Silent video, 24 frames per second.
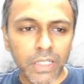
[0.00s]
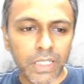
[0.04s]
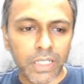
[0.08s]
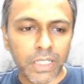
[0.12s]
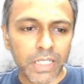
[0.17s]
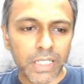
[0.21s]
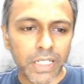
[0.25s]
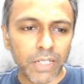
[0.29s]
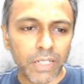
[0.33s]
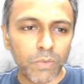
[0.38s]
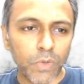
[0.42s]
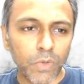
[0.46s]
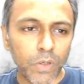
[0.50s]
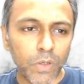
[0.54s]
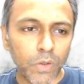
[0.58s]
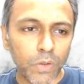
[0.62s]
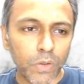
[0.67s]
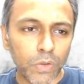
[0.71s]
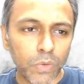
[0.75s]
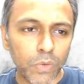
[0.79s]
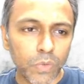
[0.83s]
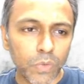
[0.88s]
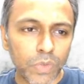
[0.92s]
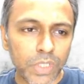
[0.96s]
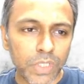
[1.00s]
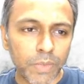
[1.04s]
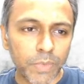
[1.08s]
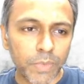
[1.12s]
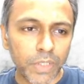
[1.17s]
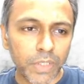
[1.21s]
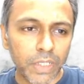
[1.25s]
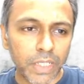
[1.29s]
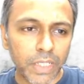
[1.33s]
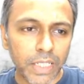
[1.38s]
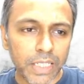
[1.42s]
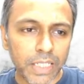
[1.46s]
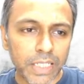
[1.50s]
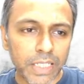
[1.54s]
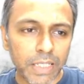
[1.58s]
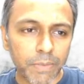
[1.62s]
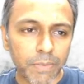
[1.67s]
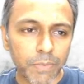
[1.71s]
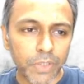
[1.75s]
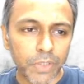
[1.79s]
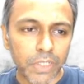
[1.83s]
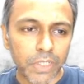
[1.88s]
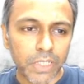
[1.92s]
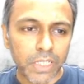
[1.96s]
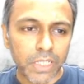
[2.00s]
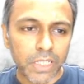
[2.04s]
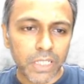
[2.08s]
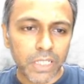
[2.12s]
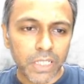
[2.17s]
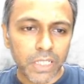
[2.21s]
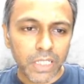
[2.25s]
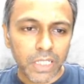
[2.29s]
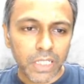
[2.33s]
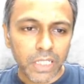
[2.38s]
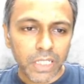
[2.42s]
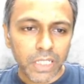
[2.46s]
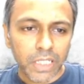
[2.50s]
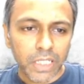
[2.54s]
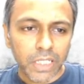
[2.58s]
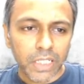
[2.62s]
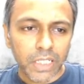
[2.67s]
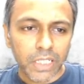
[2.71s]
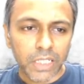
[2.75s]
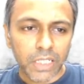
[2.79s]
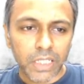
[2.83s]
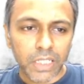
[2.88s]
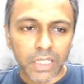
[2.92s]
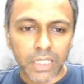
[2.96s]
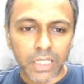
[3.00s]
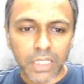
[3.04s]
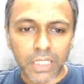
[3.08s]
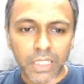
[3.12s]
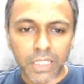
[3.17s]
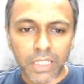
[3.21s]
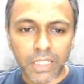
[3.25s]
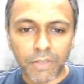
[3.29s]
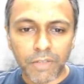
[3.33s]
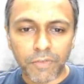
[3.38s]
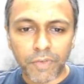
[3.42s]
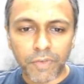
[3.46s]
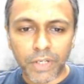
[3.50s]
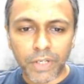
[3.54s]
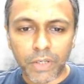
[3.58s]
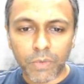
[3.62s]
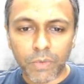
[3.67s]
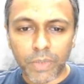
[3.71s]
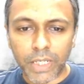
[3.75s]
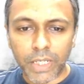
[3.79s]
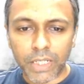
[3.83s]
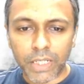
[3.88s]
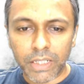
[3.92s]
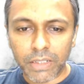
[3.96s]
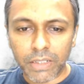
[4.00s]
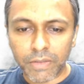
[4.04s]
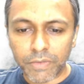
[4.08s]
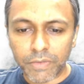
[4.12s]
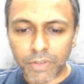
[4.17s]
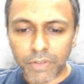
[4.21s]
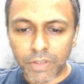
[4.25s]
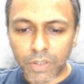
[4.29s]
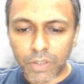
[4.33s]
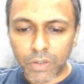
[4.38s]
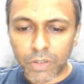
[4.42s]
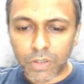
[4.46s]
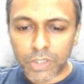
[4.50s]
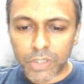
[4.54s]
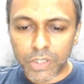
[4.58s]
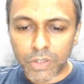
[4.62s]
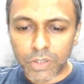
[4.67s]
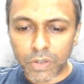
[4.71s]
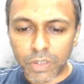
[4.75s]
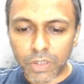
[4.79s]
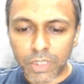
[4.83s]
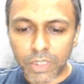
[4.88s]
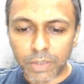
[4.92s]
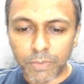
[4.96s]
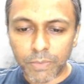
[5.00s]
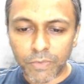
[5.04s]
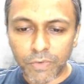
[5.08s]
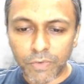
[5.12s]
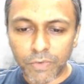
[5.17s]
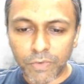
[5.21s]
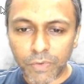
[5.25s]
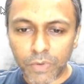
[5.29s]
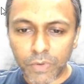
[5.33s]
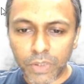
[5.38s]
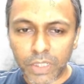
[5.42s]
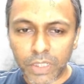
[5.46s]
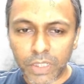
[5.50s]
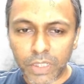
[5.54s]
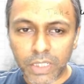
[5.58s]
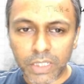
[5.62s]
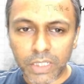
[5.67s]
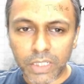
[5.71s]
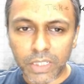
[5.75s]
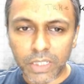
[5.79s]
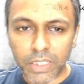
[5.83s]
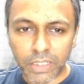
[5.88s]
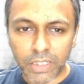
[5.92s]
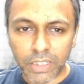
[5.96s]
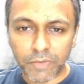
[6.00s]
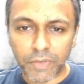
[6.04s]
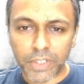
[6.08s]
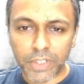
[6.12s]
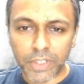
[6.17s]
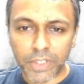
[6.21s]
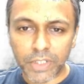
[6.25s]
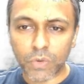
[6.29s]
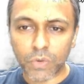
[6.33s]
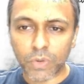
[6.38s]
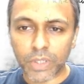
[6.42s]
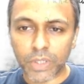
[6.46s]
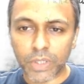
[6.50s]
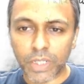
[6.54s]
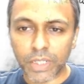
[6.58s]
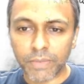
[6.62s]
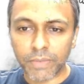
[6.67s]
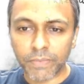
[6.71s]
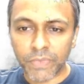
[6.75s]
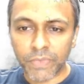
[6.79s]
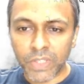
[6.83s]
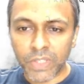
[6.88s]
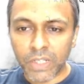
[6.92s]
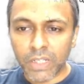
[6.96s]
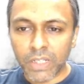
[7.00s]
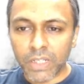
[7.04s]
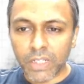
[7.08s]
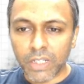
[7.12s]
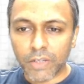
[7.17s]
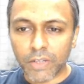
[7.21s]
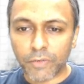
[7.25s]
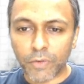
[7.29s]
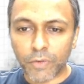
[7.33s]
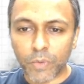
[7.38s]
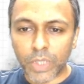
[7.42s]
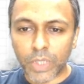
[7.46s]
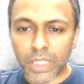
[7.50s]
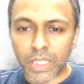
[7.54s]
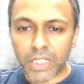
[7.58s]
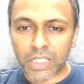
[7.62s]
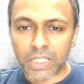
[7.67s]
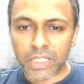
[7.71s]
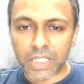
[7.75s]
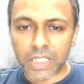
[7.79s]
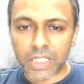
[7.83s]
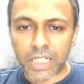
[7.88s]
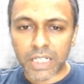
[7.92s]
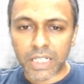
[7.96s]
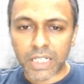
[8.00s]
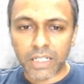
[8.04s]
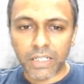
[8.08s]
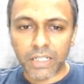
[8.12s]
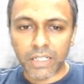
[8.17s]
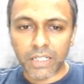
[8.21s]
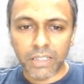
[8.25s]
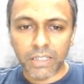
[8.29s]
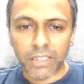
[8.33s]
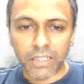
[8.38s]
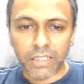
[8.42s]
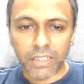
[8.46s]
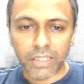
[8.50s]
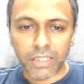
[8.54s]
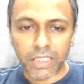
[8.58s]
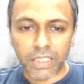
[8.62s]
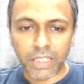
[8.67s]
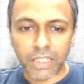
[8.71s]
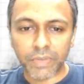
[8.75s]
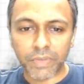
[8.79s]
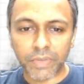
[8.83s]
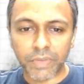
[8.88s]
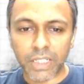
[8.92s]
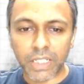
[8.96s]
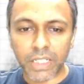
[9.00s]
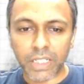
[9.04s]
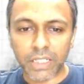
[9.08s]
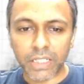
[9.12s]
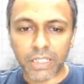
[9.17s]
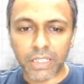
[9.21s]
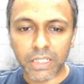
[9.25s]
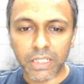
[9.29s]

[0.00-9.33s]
Let's take one or two similar examples. If required, we will not solve them fully. If it's okay, if you understand it, then we